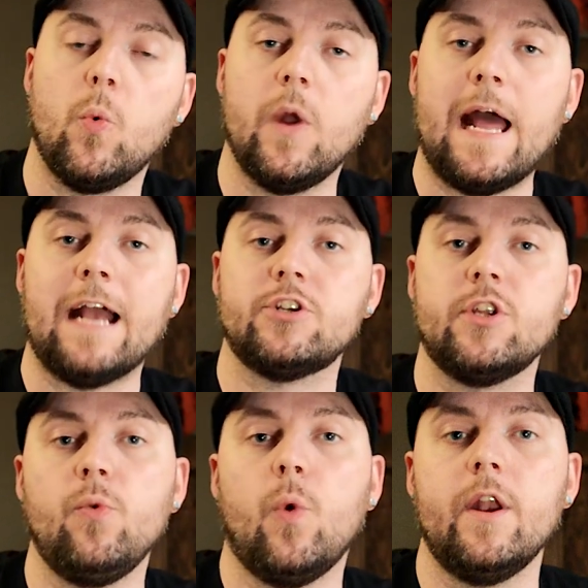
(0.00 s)
what
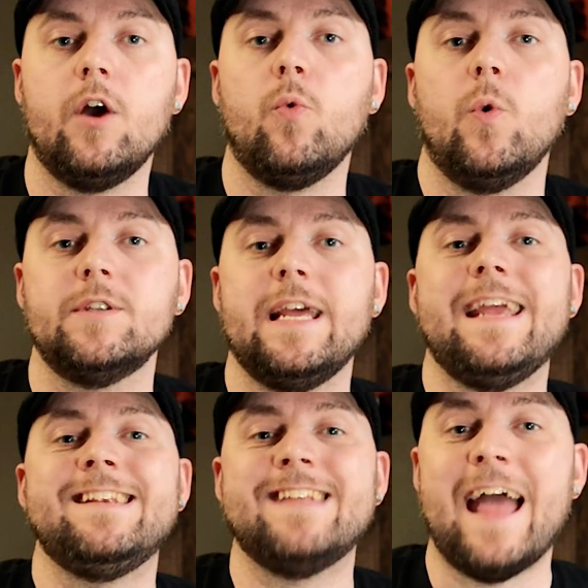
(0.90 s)
actually won out was
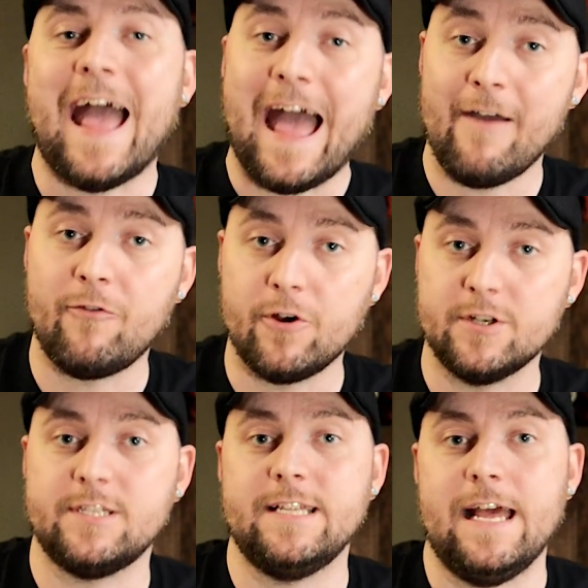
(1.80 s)
a tavern
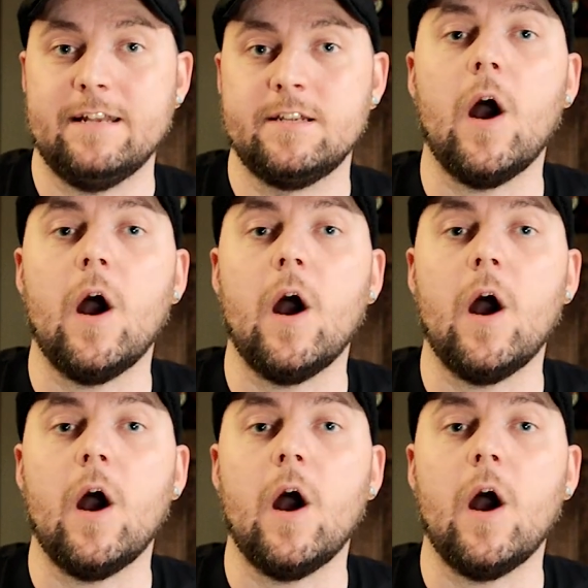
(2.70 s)
set.